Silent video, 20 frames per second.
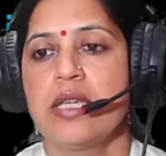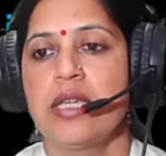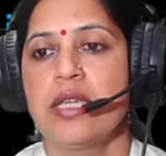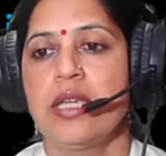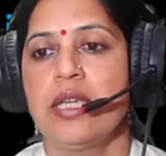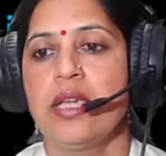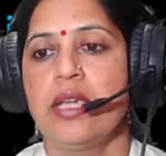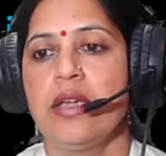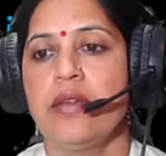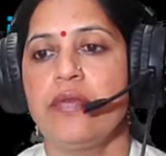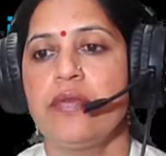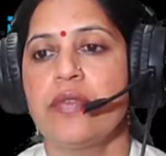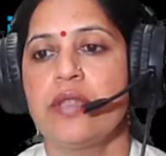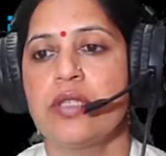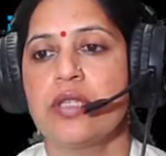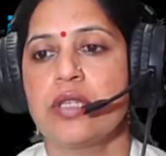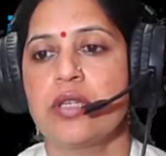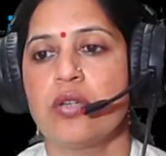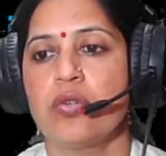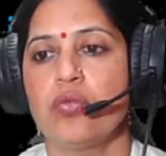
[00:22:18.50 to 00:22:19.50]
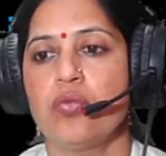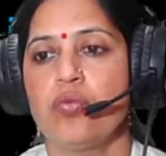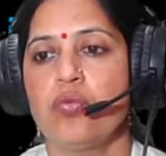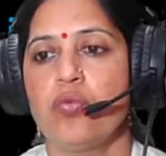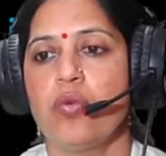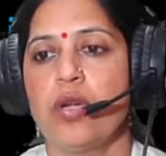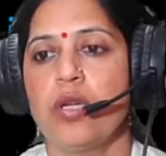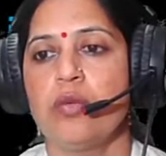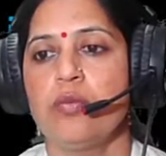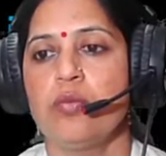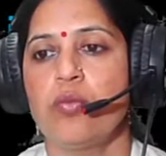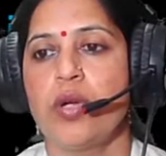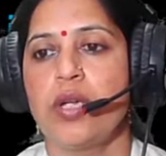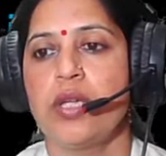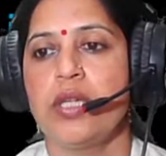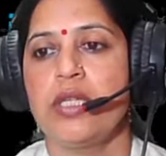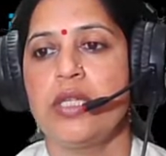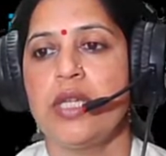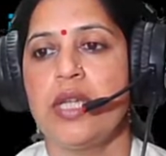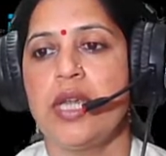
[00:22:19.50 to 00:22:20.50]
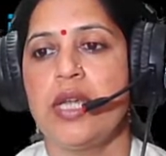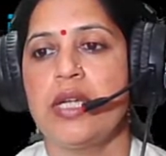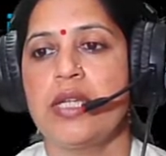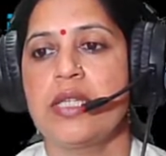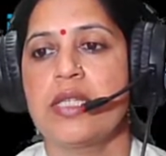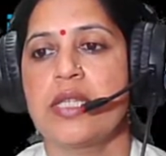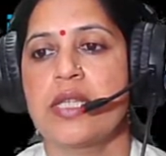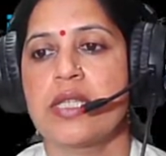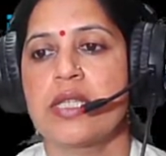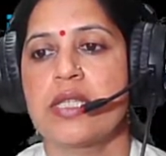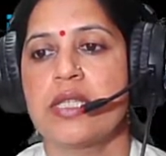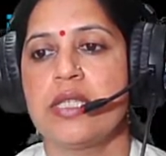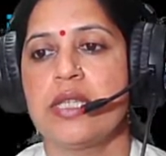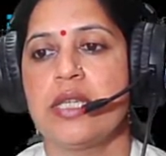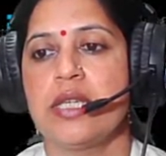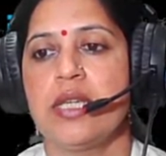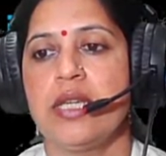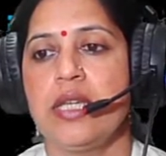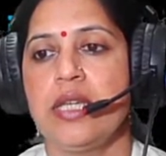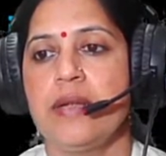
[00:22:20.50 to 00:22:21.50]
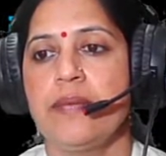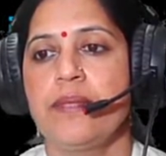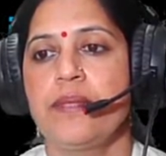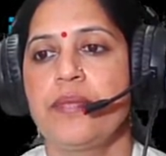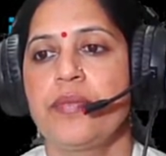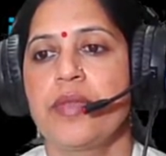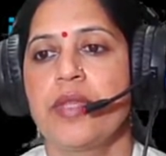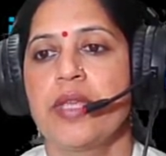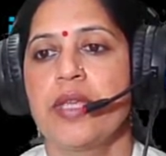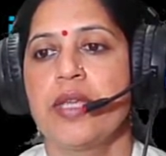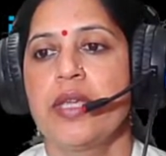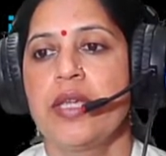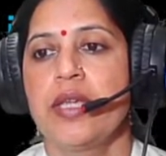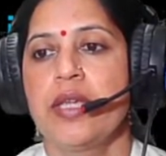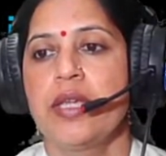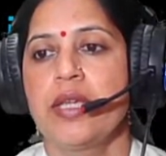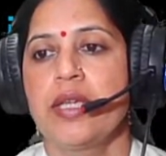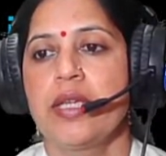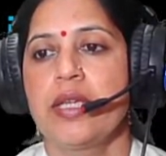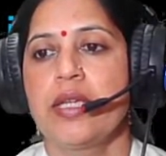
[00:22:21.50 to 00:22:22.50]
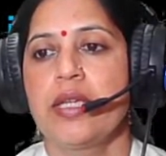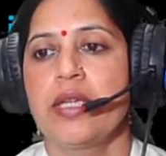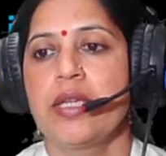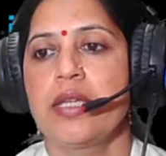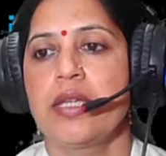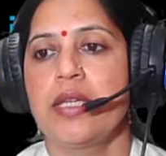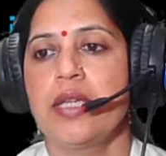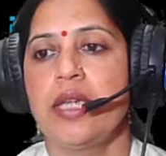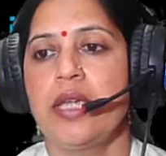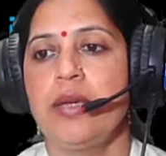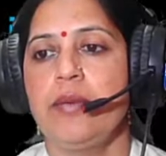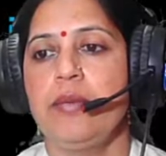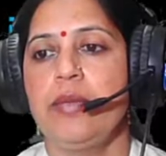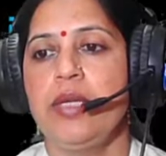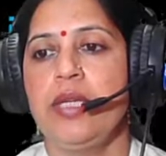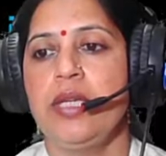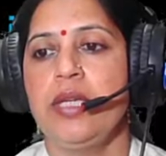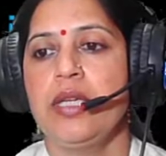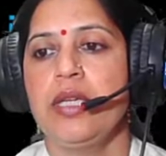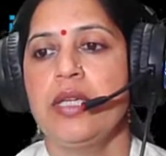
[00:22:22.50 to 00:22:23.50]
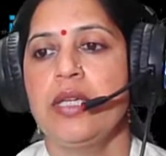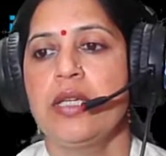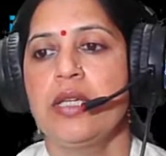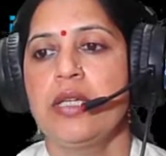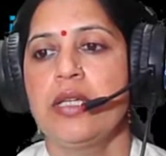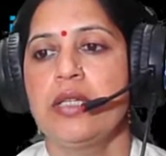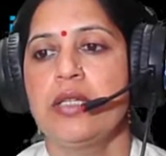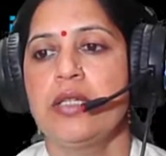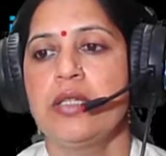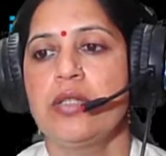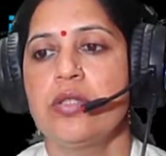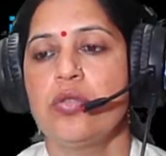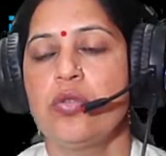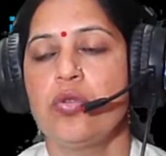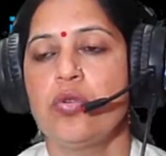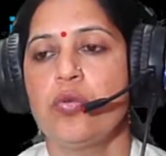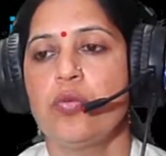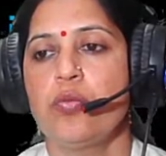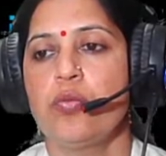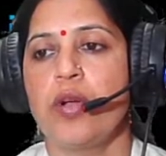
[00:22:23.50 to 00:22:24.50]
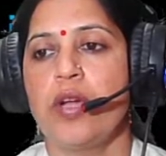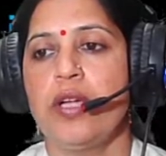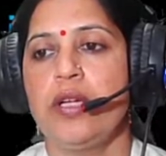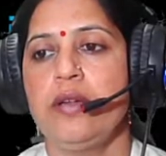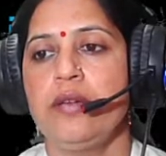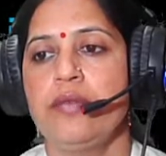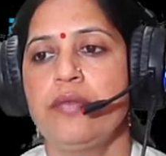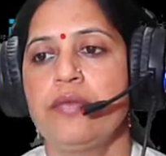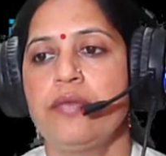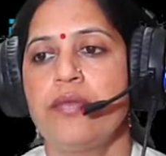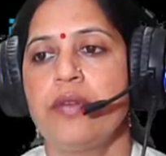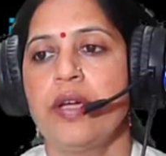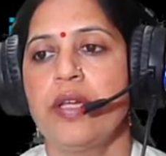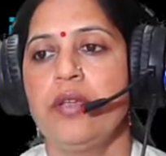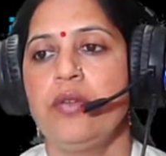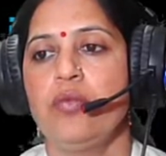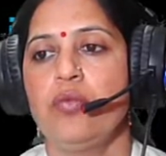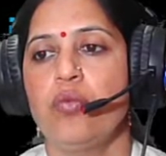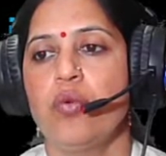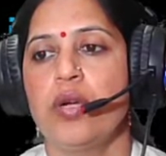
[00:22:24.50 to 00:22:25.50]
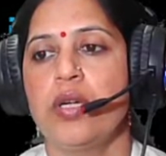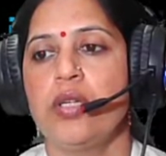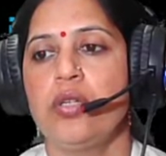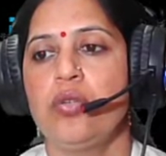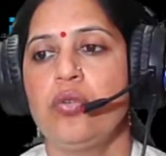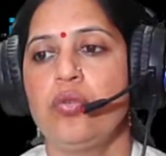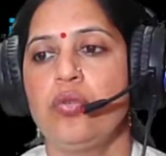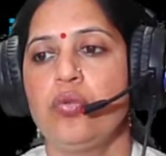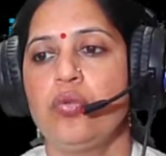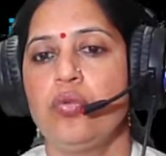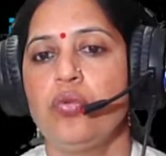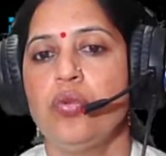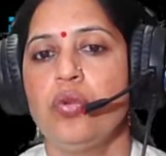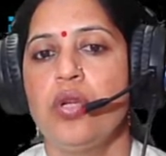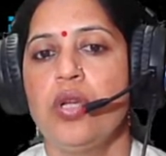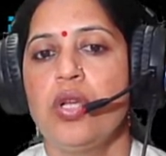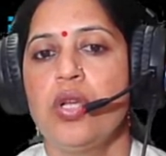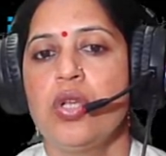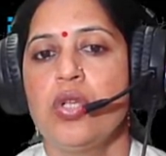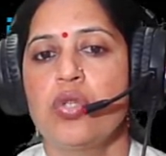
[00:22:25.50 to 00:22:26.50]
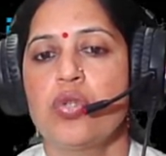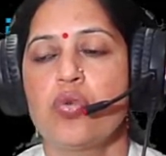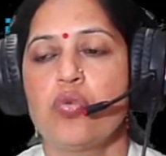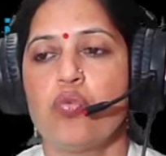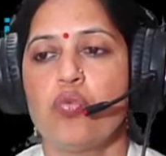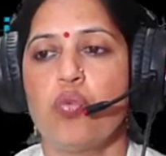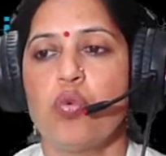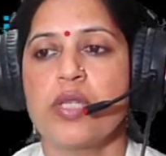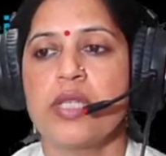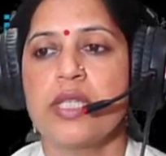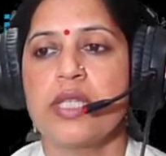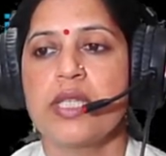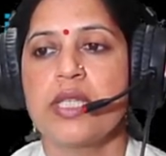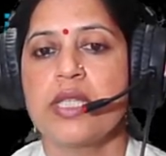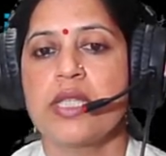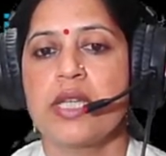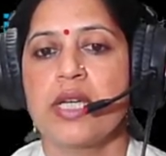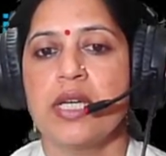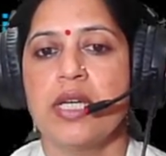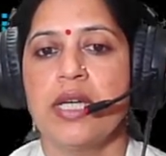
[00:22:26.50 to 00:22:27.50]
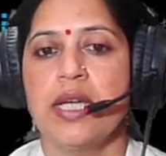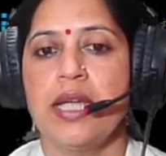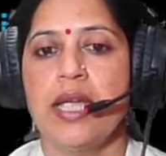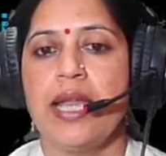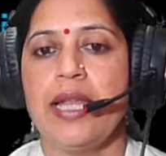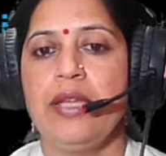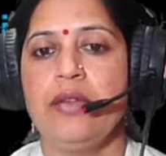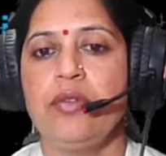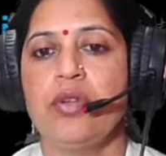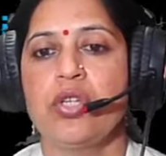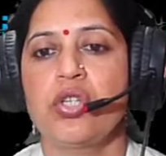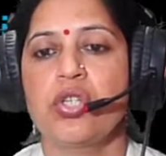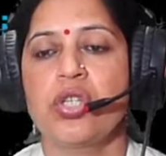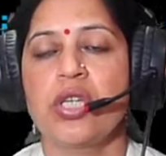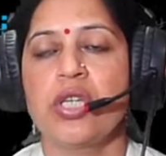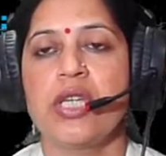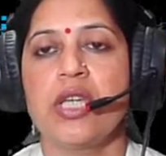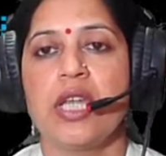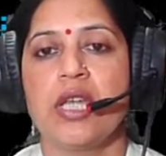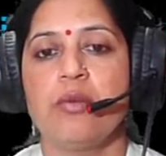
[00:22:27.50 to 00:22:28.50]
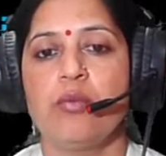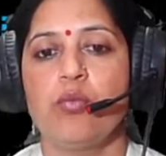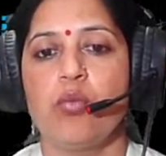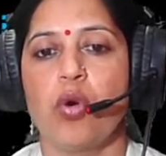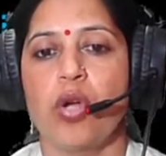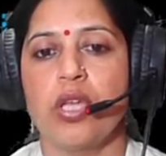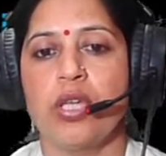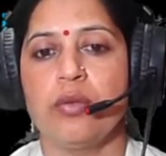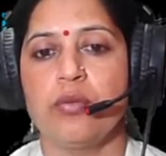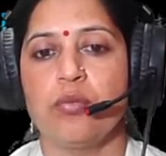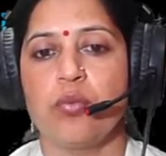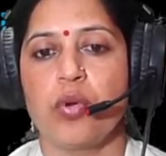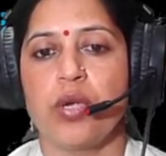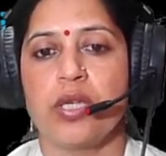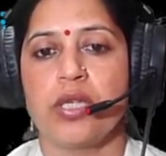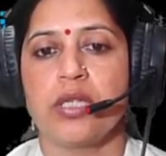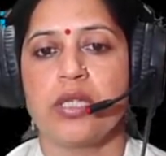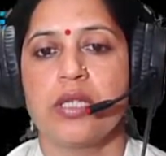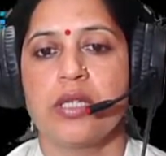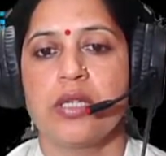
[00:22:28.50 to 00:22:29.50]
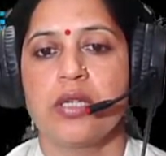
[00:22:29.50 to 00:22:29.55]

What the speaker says: Kf is equal to 1.86 degree, Kb 0.512. So what is the elevation in boiling point?